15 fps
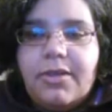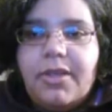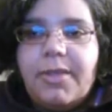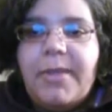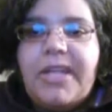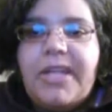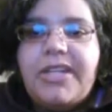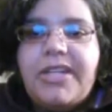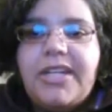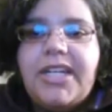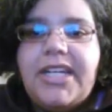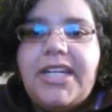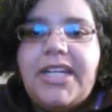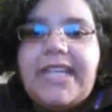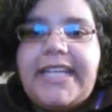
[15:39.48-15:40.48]

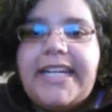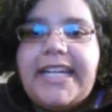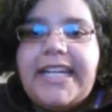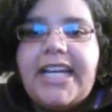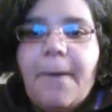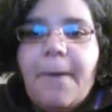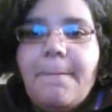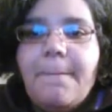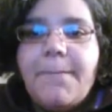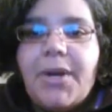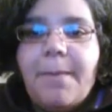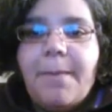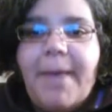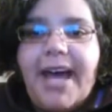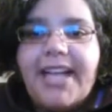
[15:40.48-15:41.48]
Benedict
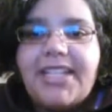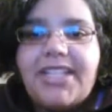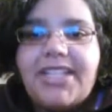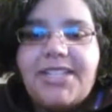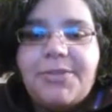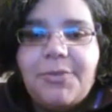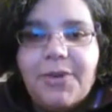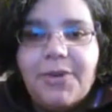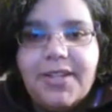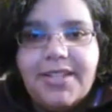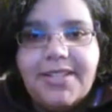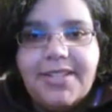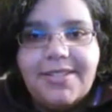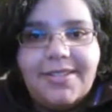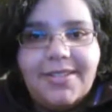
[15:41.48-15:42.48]
Cumberbatch one
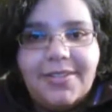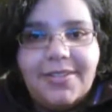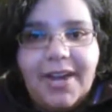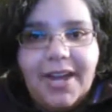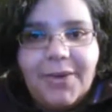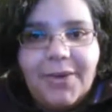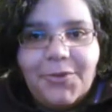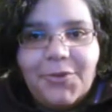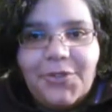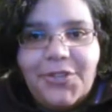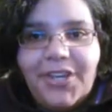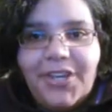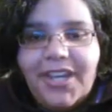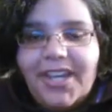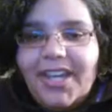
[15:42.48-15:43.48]
is still around,
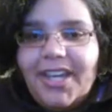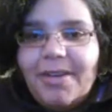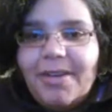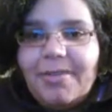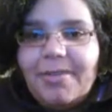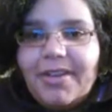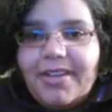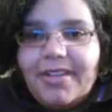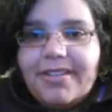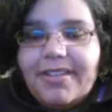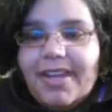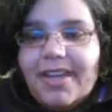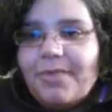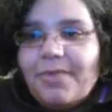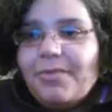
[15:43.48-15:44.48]
but
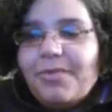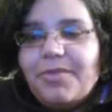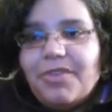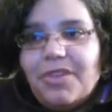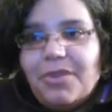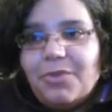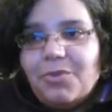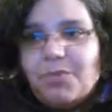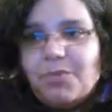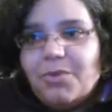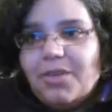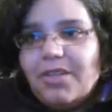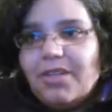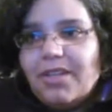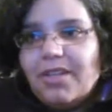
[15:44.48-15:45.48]
that one was a huge
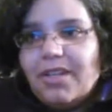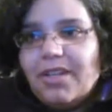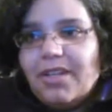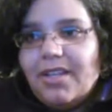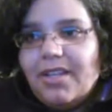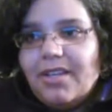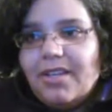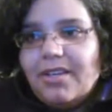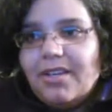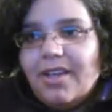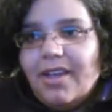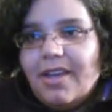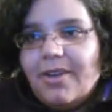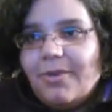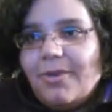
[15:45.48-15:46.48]
one, and
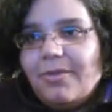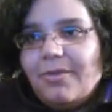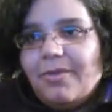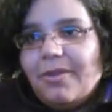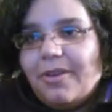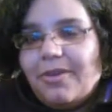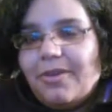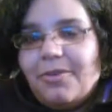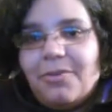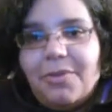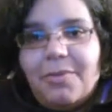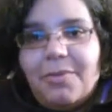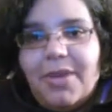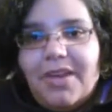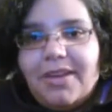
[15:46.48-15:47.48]
I don't know if they're gonna
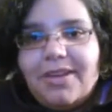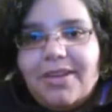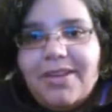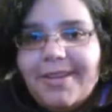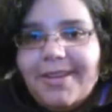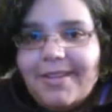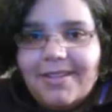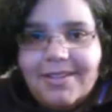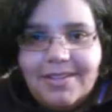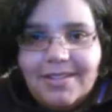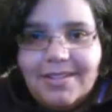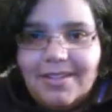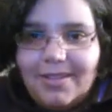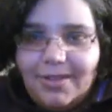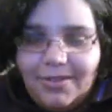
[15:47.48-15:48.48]
remake
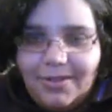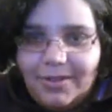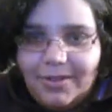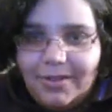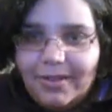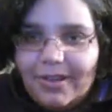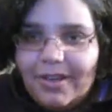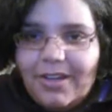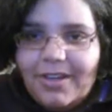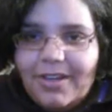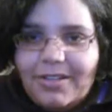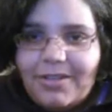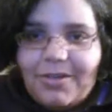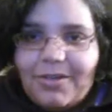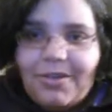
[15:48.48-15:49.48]
another
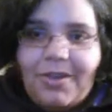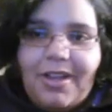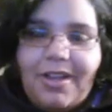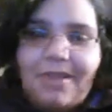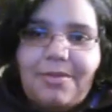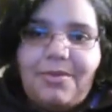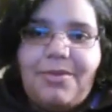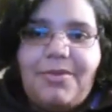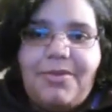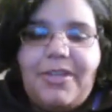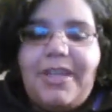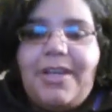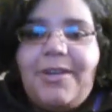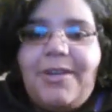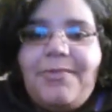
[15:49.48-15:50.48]
Sherlock
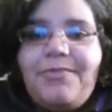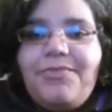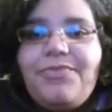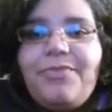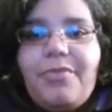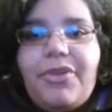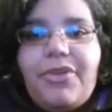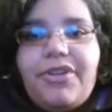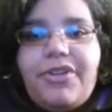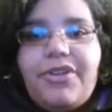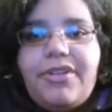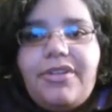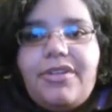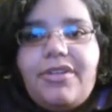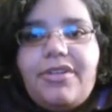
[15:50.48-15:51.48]
movie,
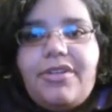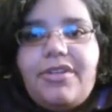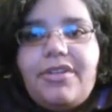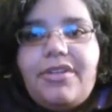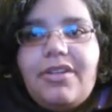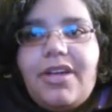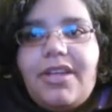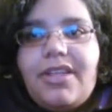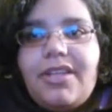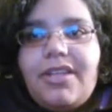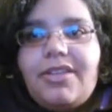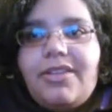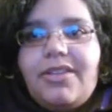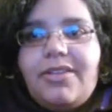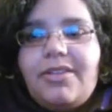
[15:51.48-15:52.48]
but I
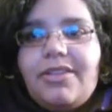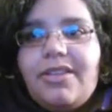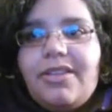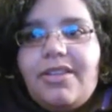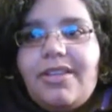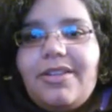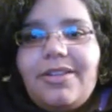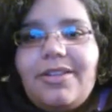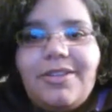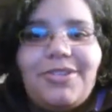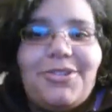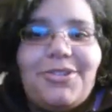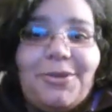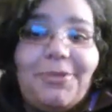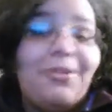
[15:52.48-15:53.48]
think the
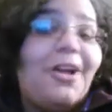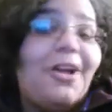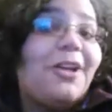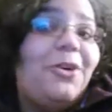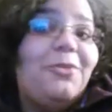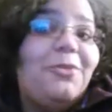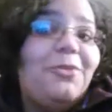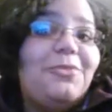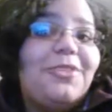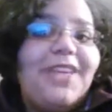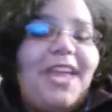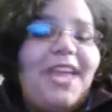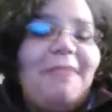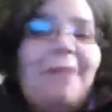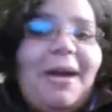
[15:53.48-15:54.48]
Sherlock Gnomes
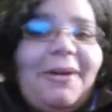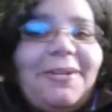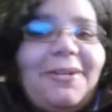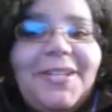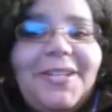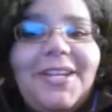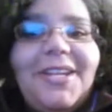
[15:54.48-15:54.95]
came out.